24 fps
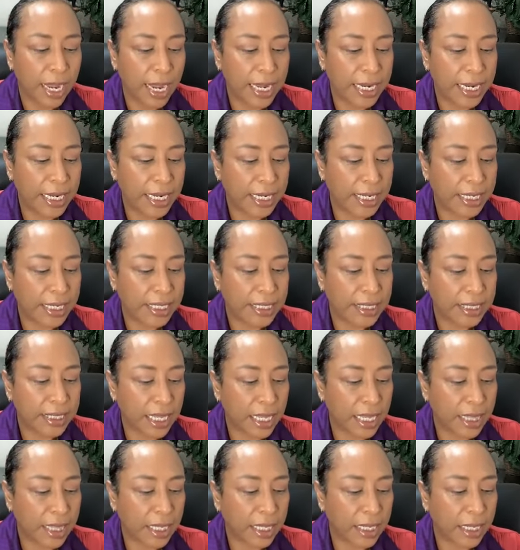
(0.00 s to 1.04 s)
And it is
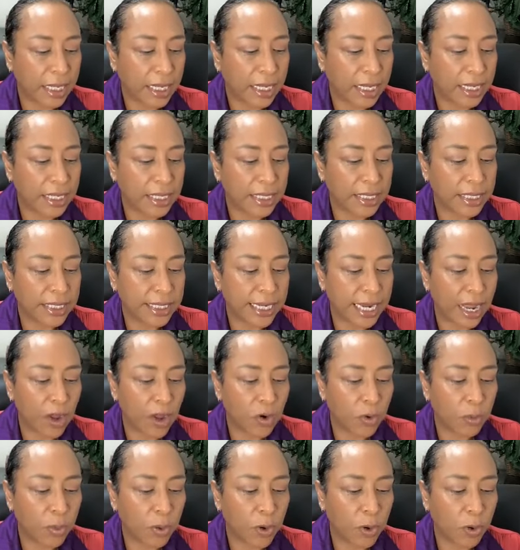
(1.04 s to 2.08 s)
the
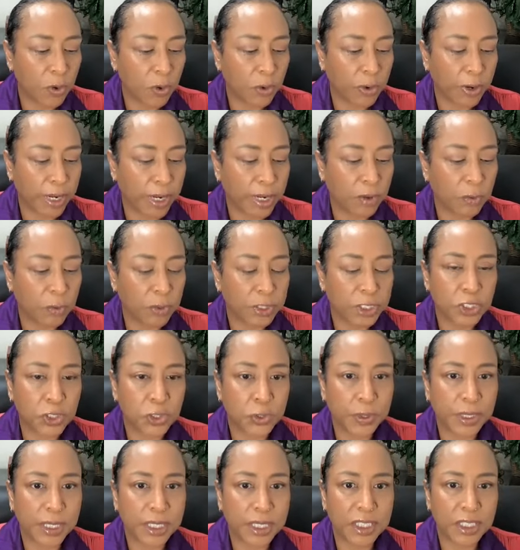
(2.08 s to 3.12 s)
downpouring
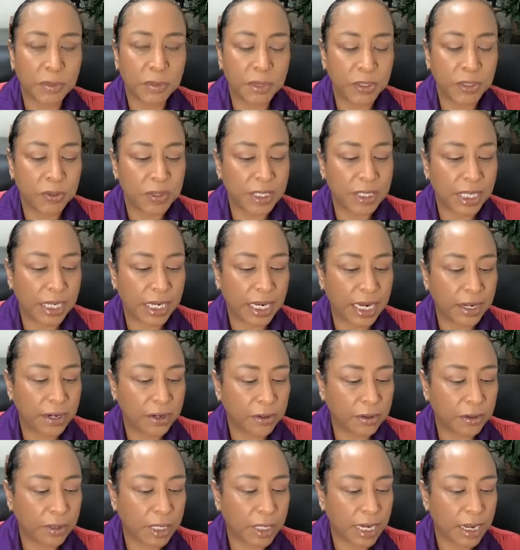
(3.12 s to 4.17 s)
which transmutes the
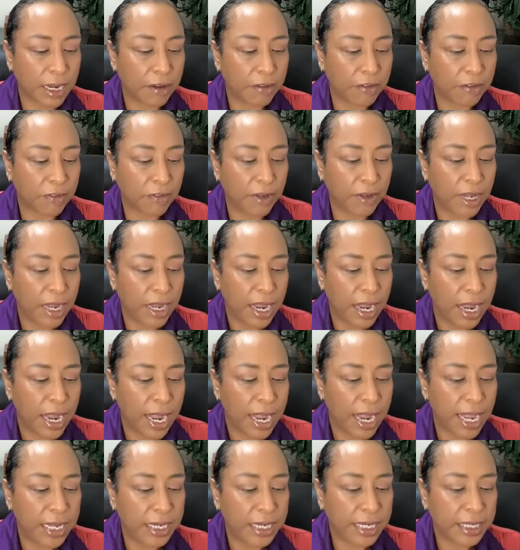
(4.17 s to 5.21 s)
inner life.
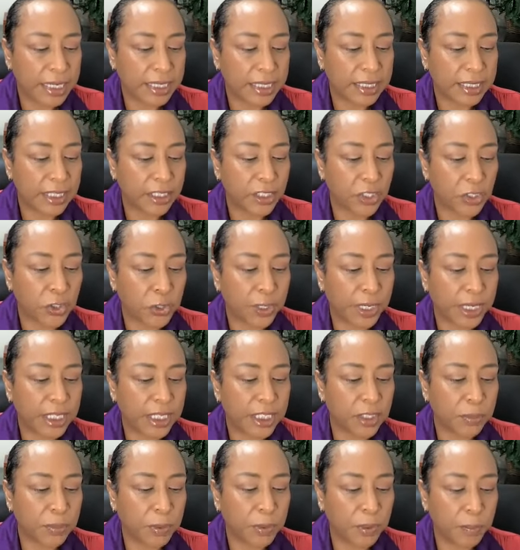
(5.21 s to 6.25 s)
And it is this
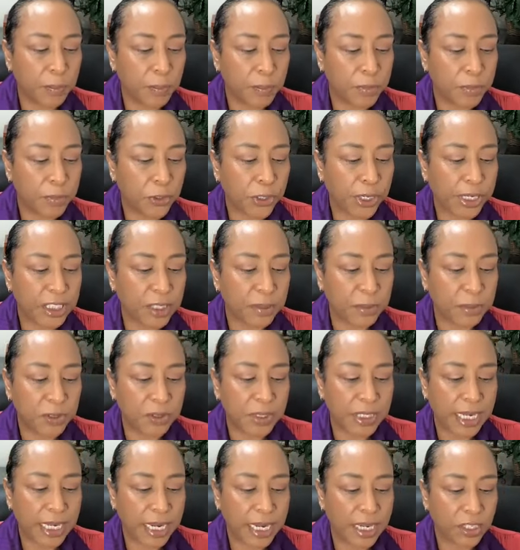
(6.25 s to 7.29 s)
transmutation
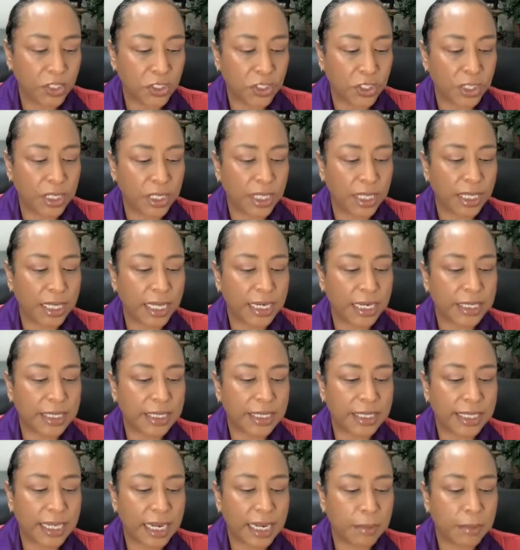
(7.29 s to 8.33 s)
that
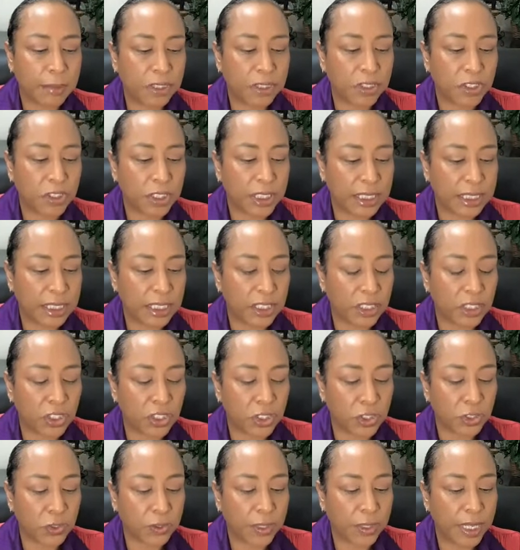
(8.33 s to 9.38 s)
establishes the
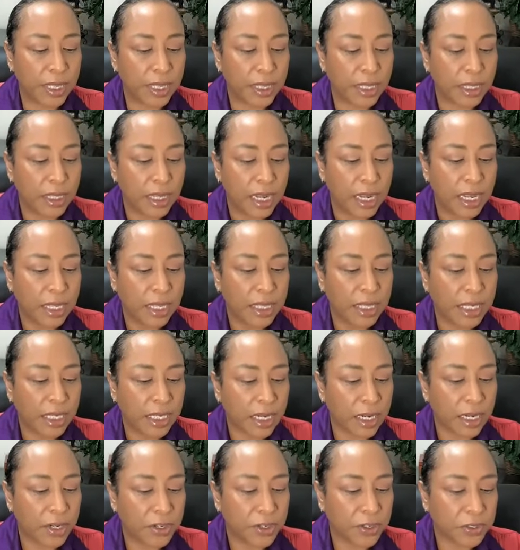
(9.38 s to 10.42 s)
strength,
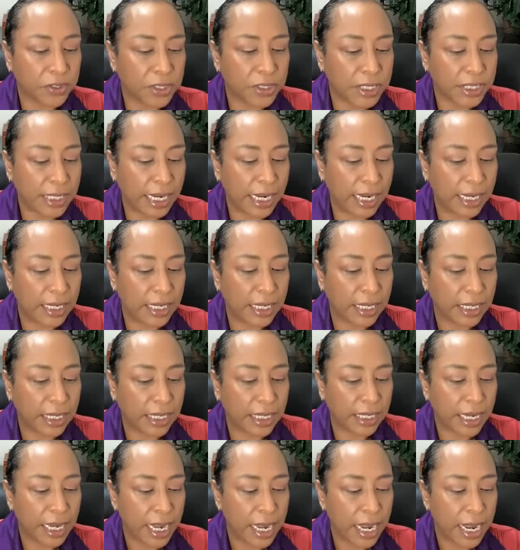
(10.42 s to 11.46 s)
the
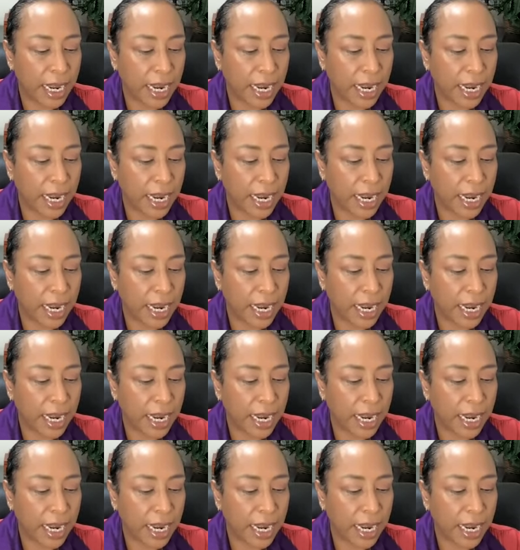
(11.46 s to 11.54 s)
understanding,